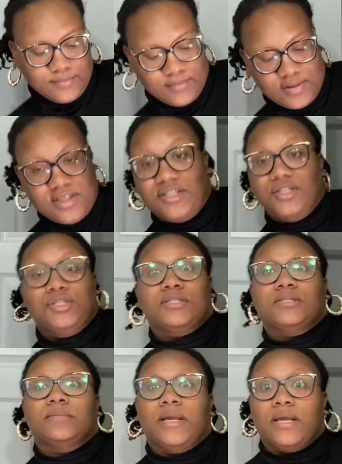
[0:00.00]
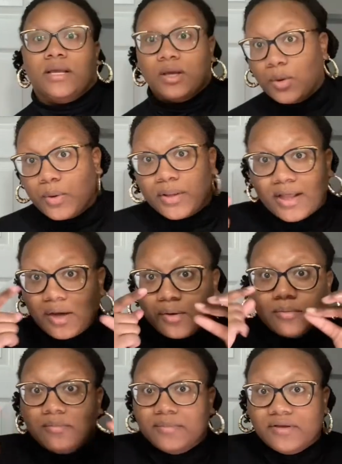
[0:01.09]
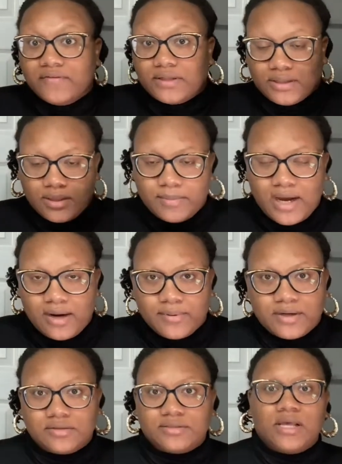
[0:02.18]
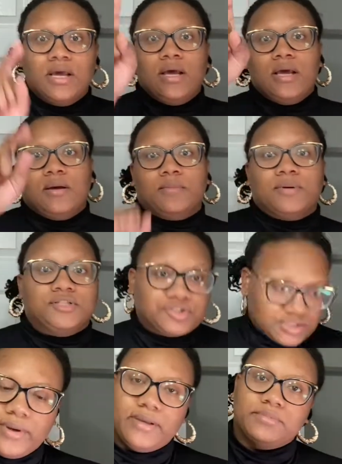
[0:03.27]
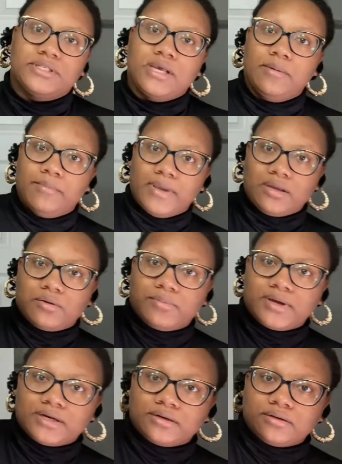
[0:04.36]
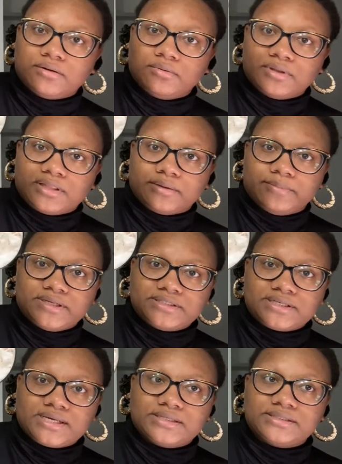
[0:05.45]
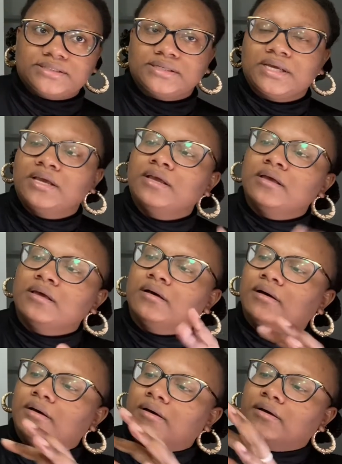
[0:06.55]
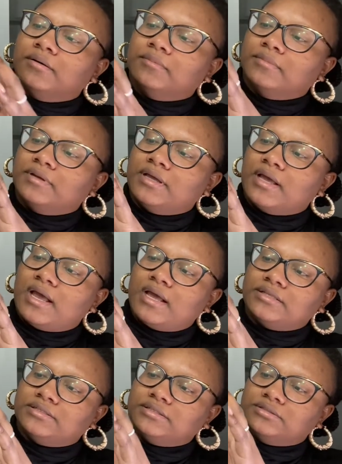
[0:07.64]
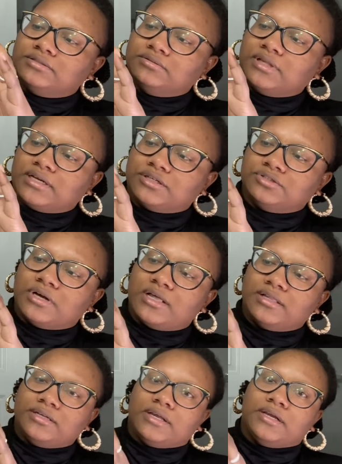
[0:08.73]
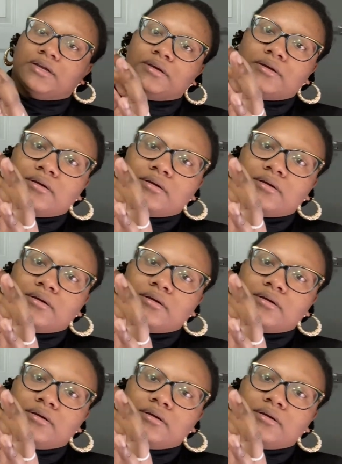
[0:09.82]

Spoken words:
this is just me without me filling in my eyebrows, but you'll see it. Mango butter with hibiscus. I had to do like a trial and error